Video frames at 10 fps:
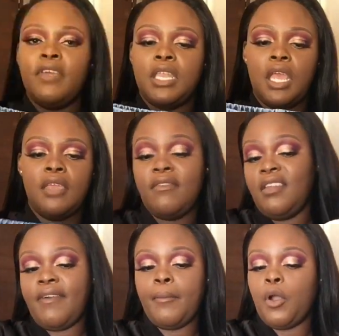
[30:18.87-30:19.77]
every day,
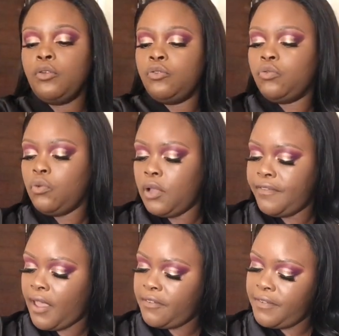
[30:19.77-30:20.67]
even if I'm going to school,
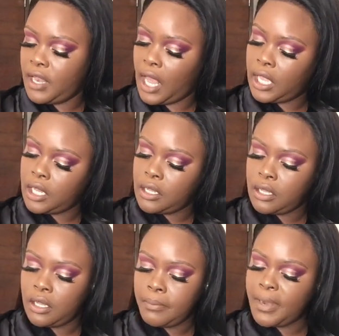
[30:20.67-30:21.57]
if I feel like it.
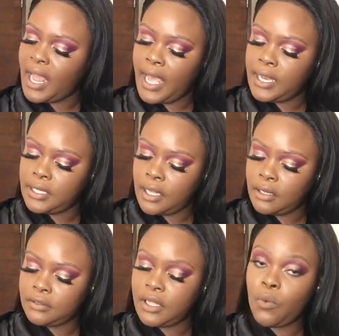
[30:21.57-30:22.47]
But I highly
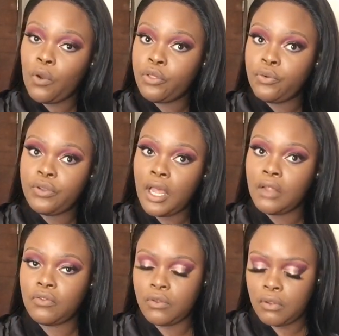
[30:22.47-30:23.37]
doubt, because I walk through
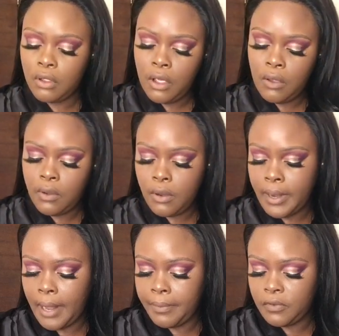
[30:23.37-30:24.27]
town, so you know
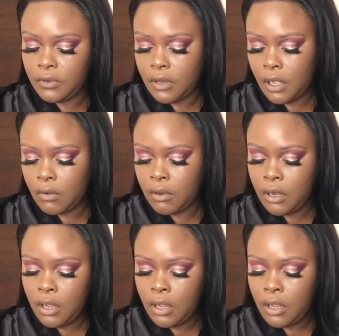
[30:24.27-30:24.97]
what happens in town.